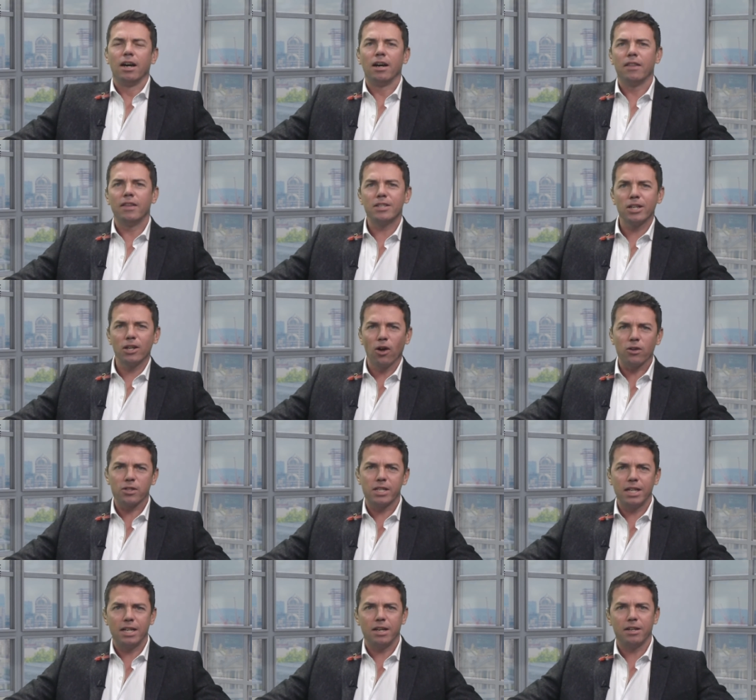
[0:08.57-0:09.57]
there's a lot
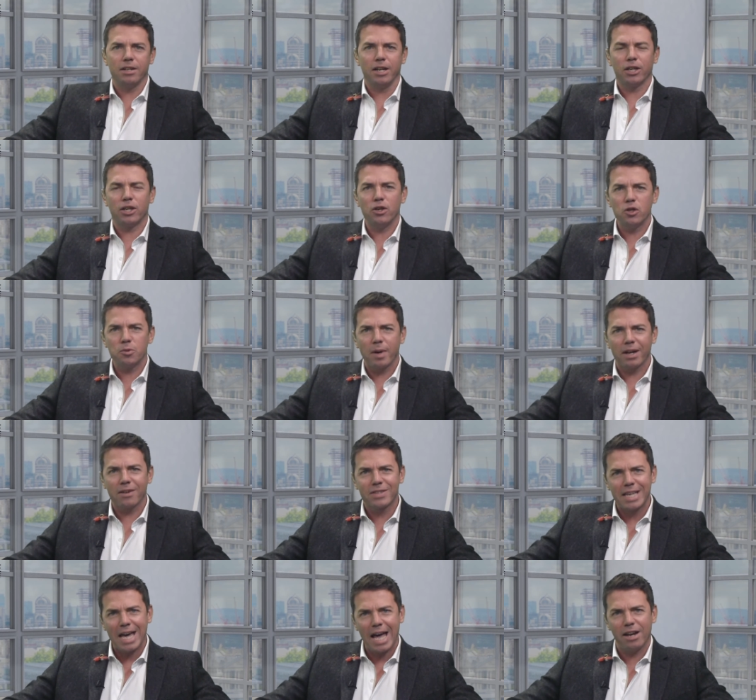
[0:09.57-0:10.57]
to learn, a huge amount
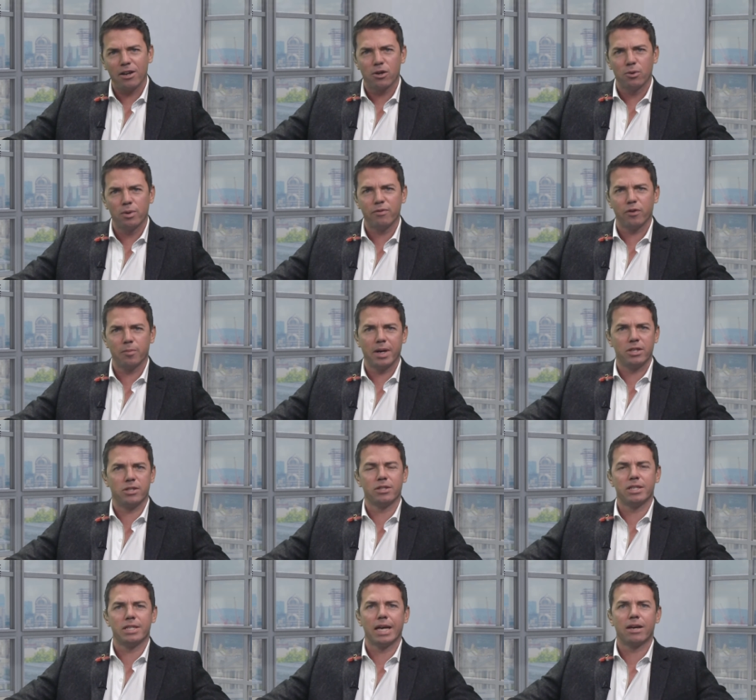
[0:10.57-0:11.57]
of technical
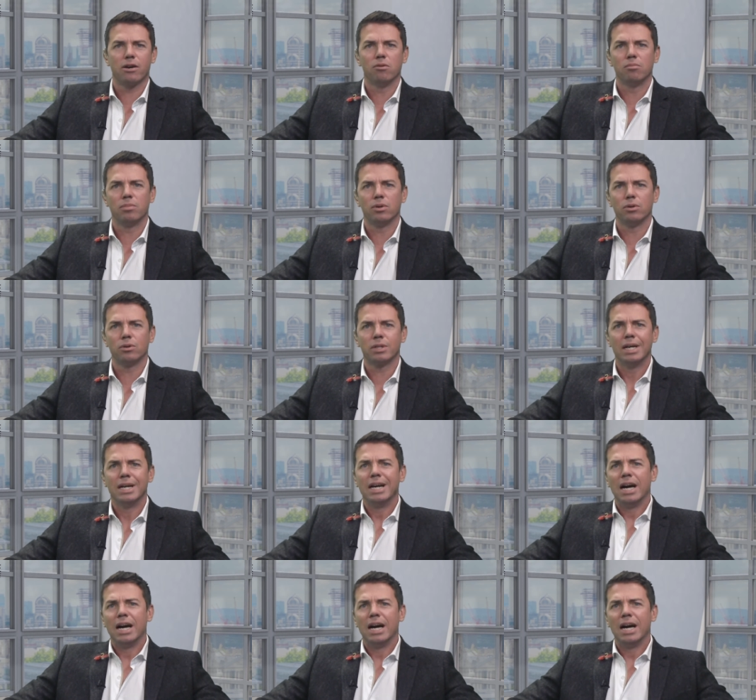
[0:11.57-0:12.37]
information to take on board,